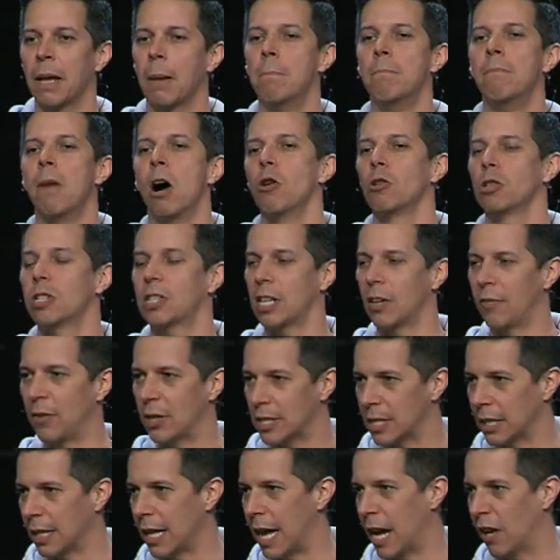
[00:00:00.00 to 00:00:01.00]
most of
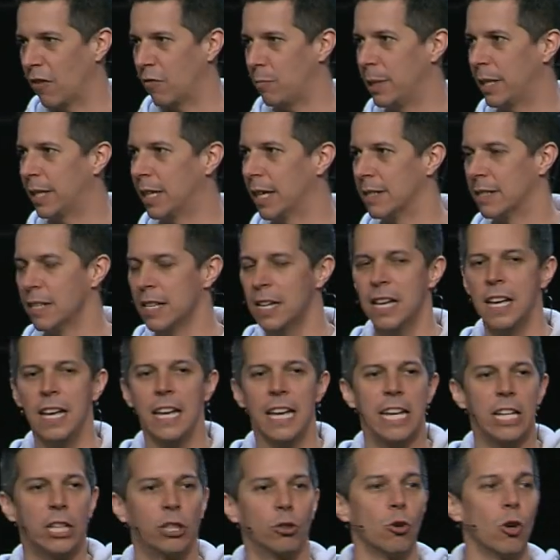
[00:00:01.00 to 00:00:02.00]
his life because
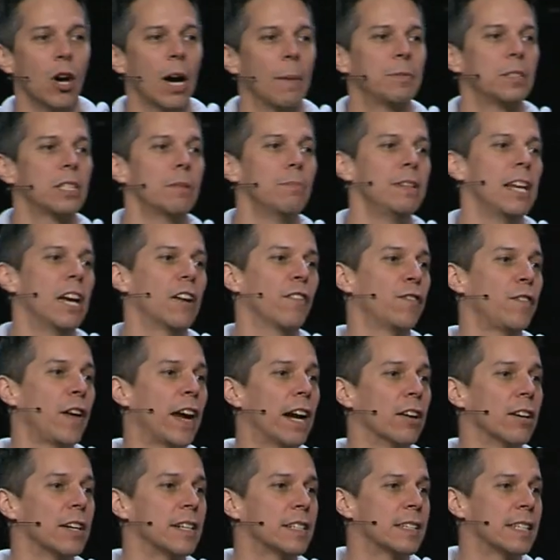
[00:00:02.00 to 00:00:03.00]
he grew up to be a
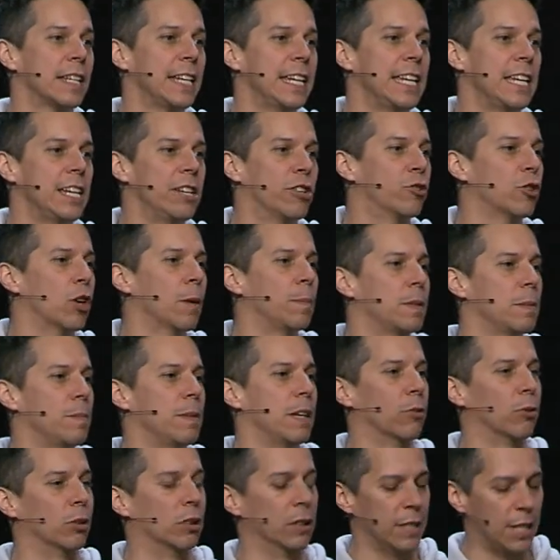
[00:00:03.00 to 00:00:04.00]
Pharisee, he grew up to
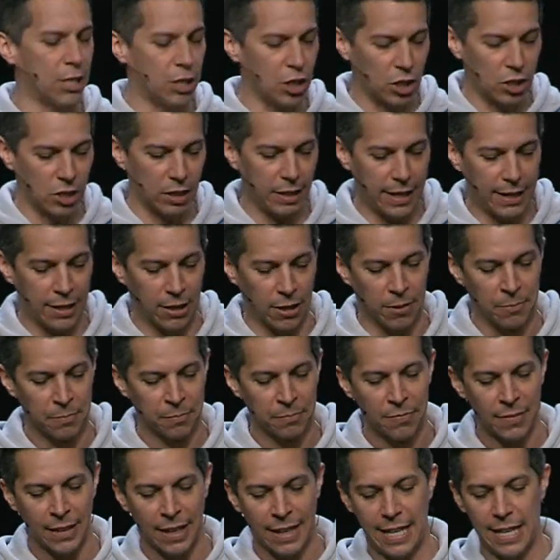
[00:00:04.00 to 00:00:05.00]
be a religious leader,
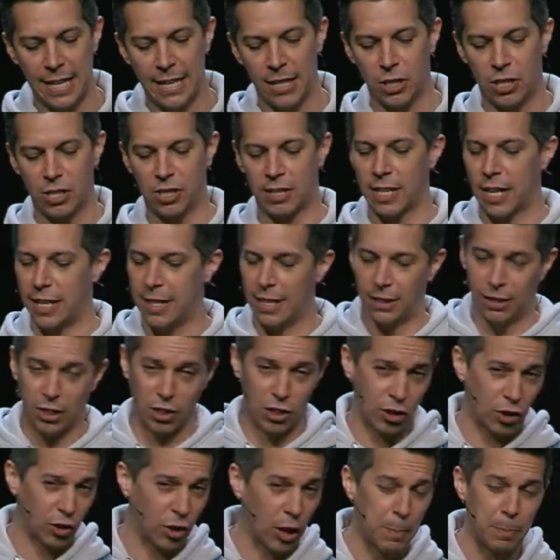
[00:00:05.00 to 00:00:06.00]
he studied the
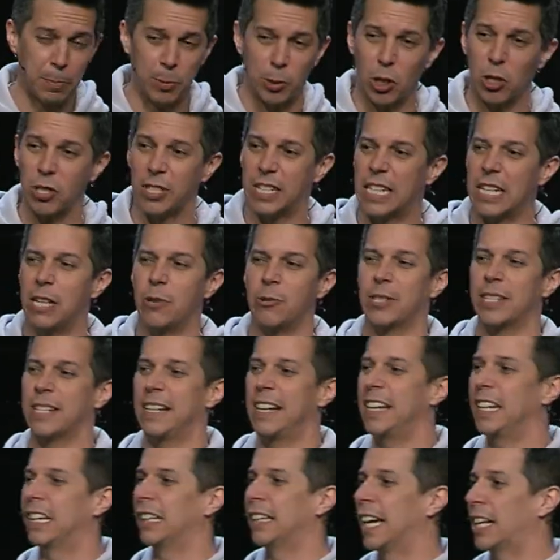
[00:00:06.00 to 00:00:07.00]
scriptures, he was an
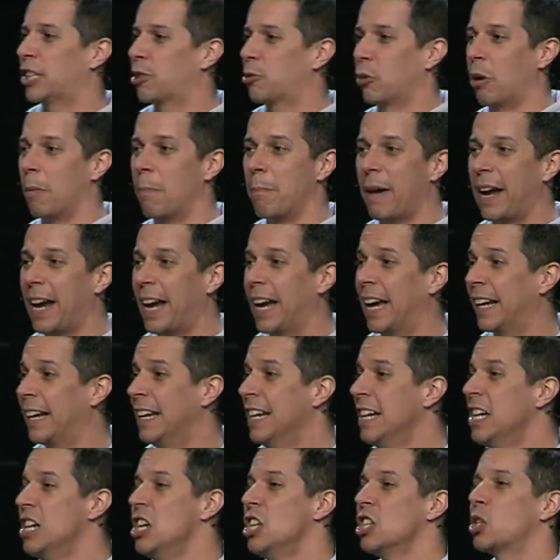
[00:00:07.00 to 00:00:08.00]
intellectual man,
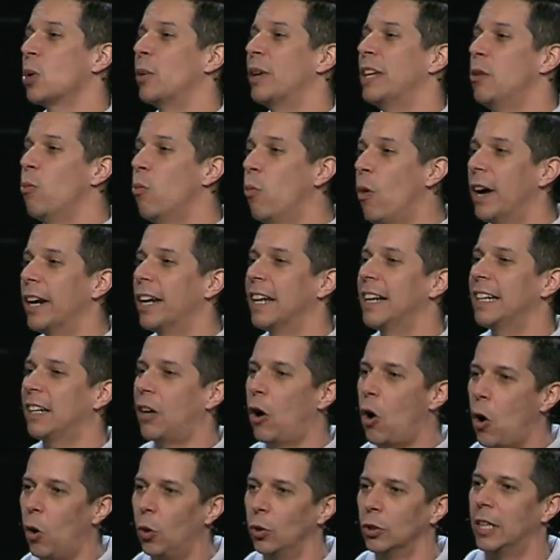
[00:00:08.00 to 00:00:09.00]
so he wanted to
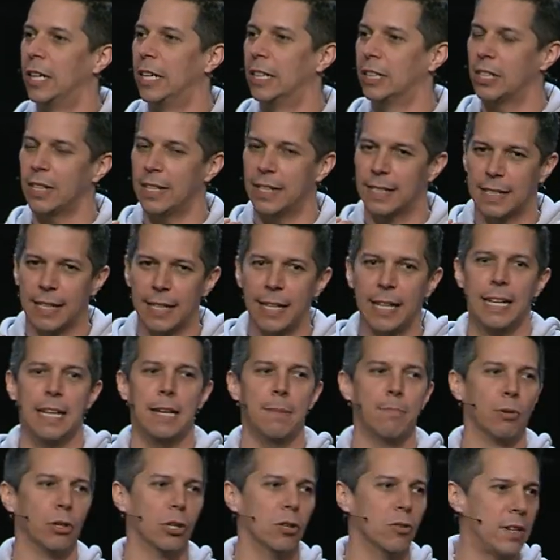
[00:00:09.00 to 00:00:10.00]
hold on to his
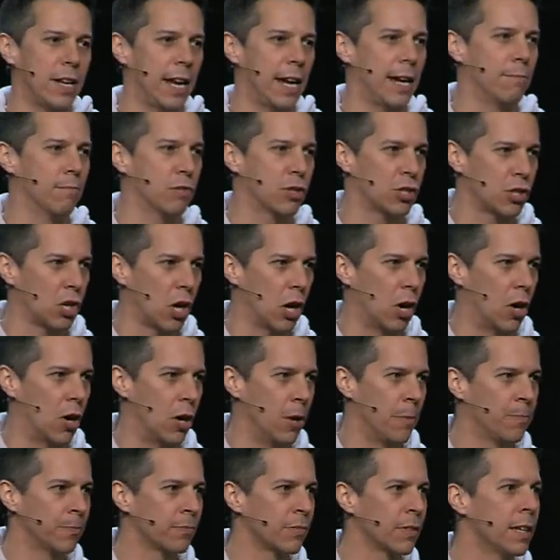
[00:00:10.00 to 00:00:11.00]
Hebrew name,
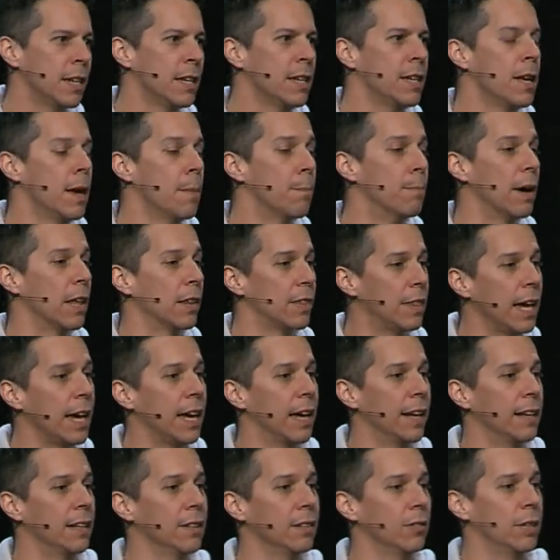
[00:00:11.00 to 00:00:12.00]
Saul, but
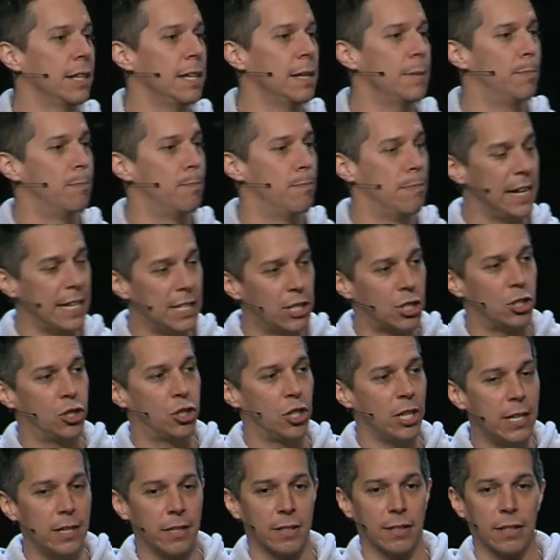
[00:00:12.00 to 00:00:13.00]
then he meets
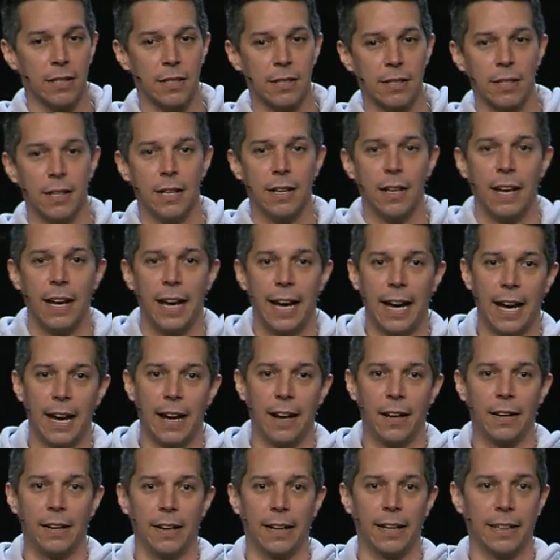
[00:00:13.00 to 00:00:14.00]
Jesus,
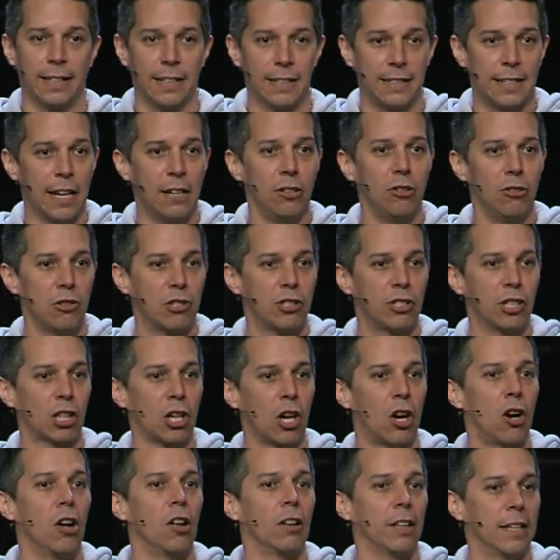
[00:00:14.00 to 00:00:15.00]
and it continues to
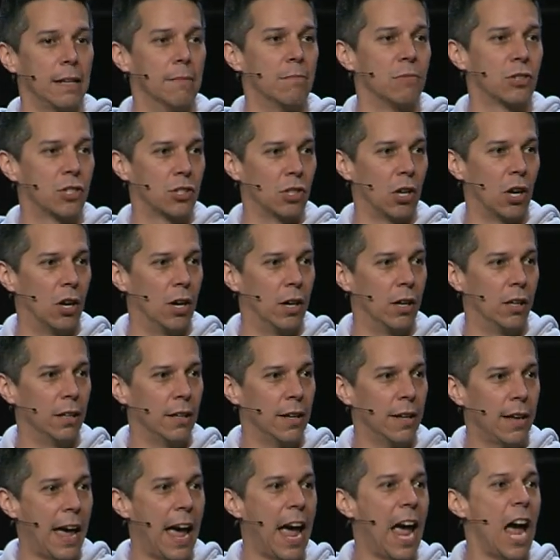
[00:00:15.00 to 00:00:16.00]
call him
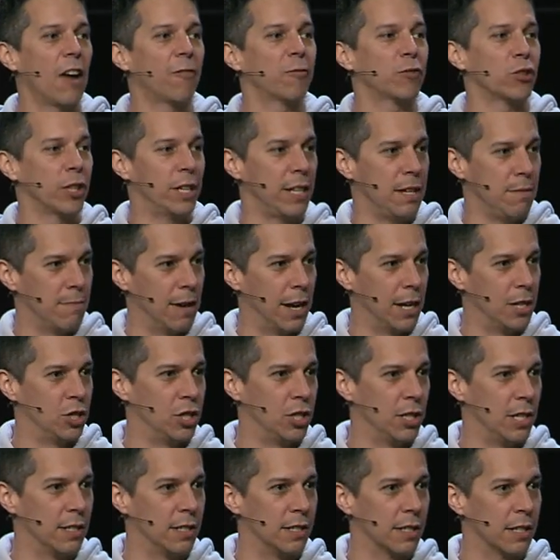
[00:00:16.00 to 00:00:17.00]
Saul after he met
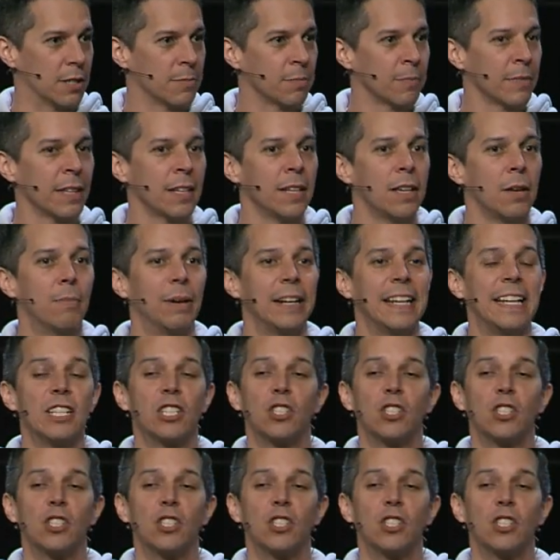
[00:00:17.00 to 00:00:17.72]
Jesus, but he